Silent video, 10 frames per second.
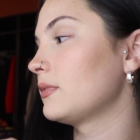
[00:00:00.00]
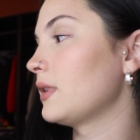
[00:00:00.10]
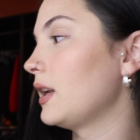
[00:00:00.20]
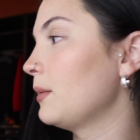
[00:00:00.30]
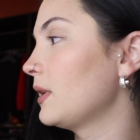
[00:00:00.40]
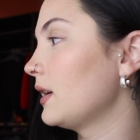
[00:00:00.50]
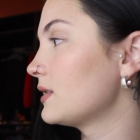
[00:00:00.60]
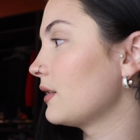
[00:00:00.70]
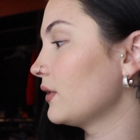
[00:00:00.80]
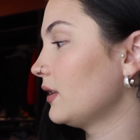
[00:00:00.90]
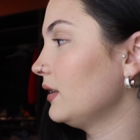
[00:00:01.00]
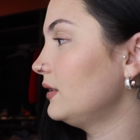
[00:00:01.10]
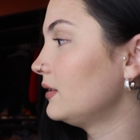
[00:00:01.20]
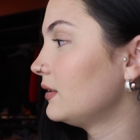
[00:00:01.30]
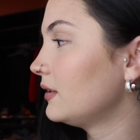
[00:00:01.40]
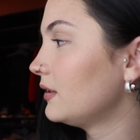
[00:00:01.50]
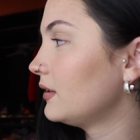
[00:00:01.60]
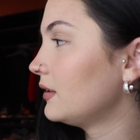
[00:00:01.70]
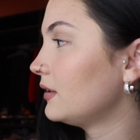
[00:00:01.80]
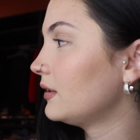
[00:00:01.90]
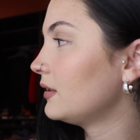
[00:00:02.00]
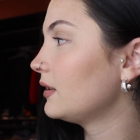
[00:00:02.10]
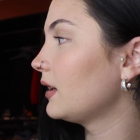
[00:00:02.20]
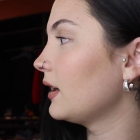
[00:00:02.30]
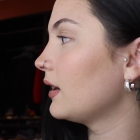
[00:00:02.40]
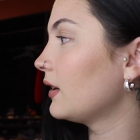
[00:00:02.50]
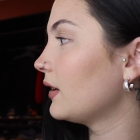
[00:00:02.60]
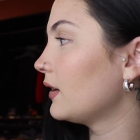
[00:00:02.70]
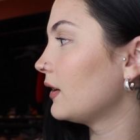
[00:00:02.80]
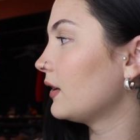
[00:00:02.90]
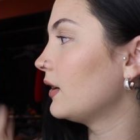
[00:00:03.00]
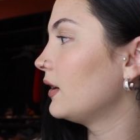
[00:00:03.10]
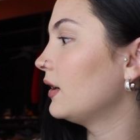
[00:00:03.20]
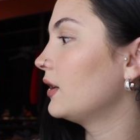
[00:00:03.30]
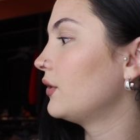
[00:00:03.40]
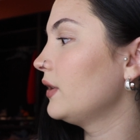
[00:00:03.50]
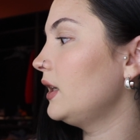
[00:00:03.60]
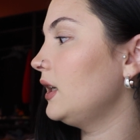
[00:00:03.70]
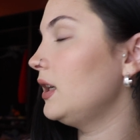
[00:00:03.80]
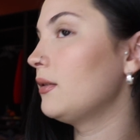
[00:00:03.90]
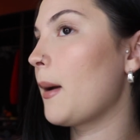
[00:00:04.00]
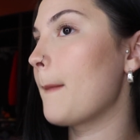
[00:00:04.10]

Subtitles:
anybody has ever done. Okay, agree.